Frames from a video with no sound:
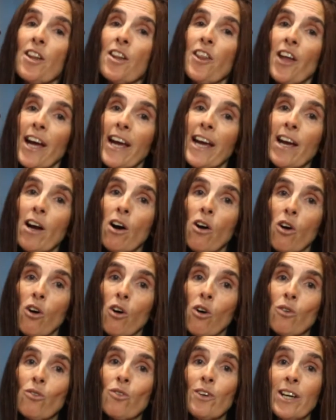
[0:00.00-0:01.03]
they
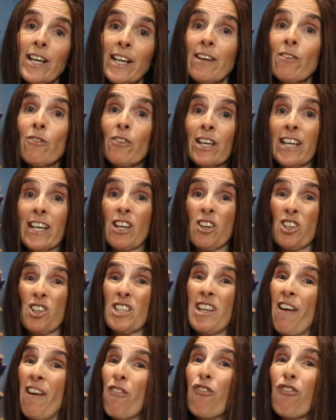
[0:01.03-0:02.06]
are really good.
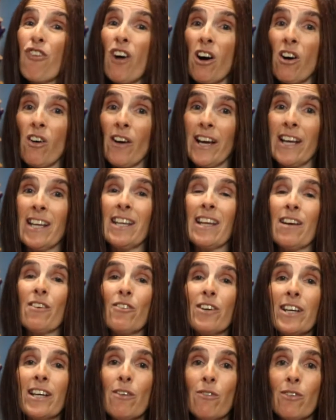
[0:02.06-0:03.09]
They're fine. They're
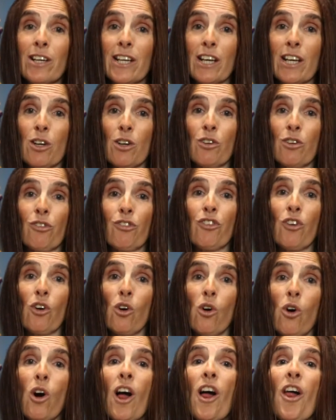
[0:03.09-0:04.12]
really good
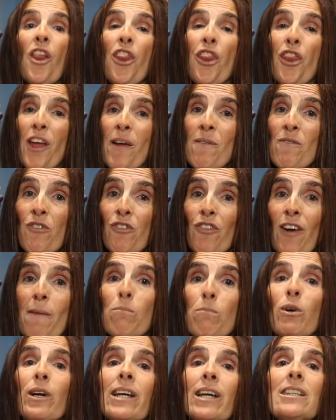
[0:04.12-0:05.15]
for thin
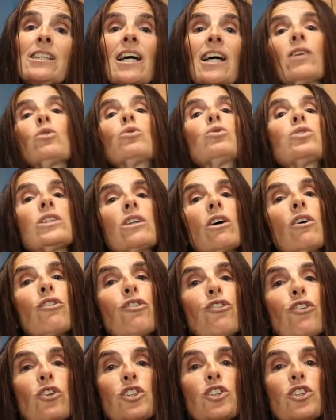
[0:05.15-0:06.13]
fabrics and also for